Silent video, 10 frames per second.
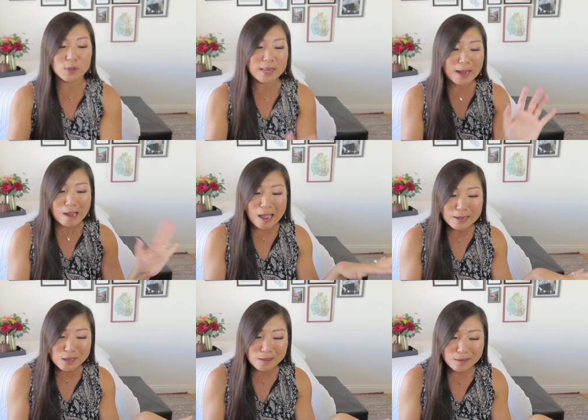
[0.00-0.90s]
And I
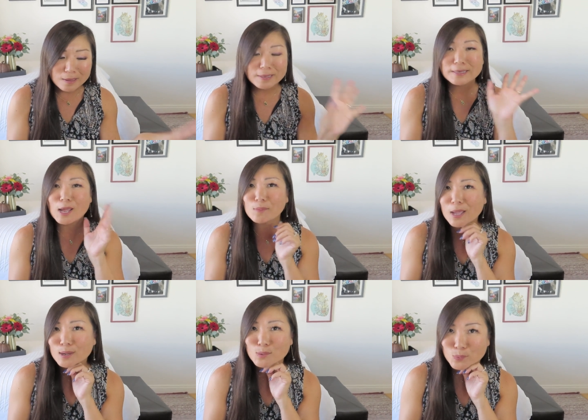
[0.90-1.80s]
kind of, now I'm
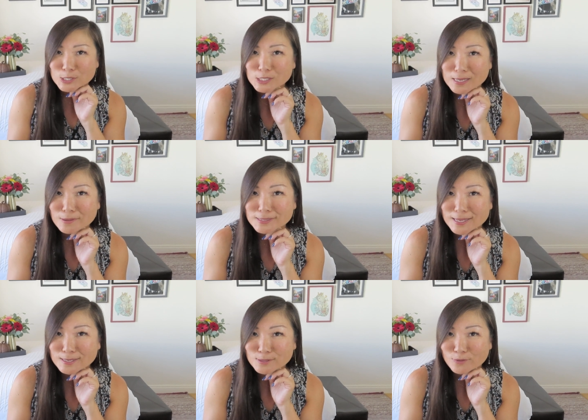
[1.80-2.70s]
kind of wishing I was
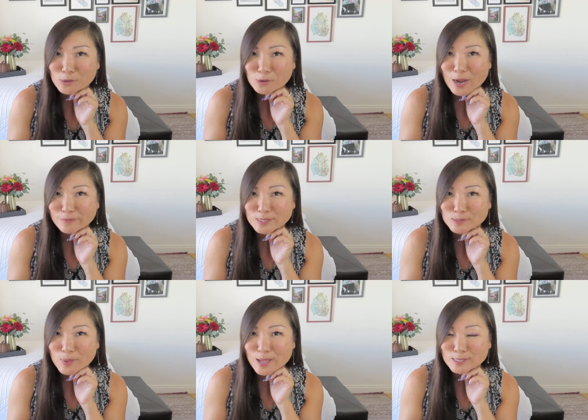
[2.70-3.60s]
getting to photograph
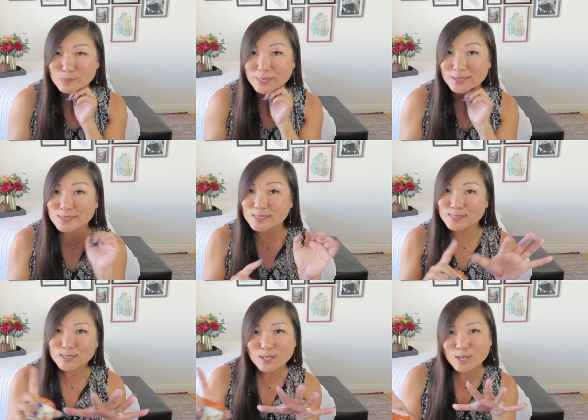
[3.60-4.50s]
this box because
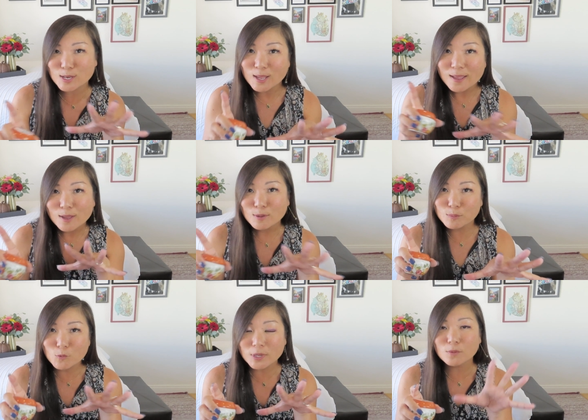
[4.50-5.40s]
it's a good,
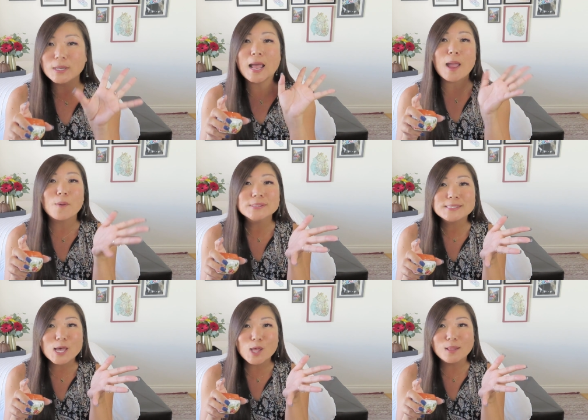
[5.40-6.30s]
when I always
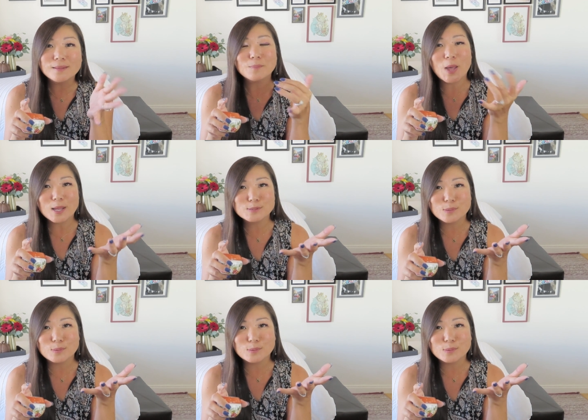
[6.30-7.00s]
tell box